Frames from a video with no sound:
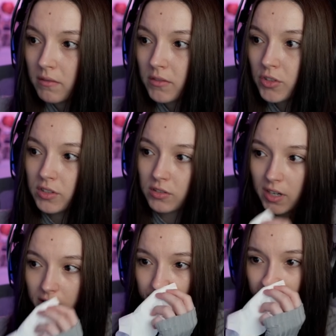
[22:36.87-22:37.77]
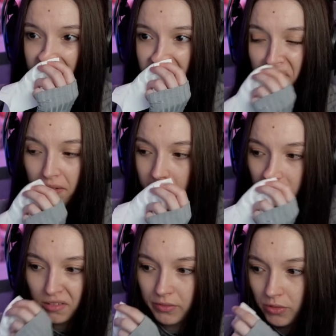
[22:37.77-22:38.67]
She's trying to find a way
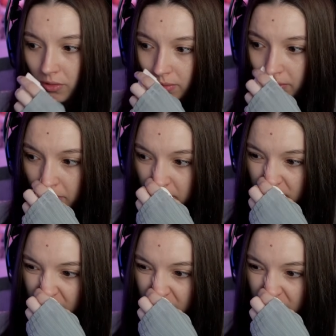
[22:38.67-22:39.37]
out of the room.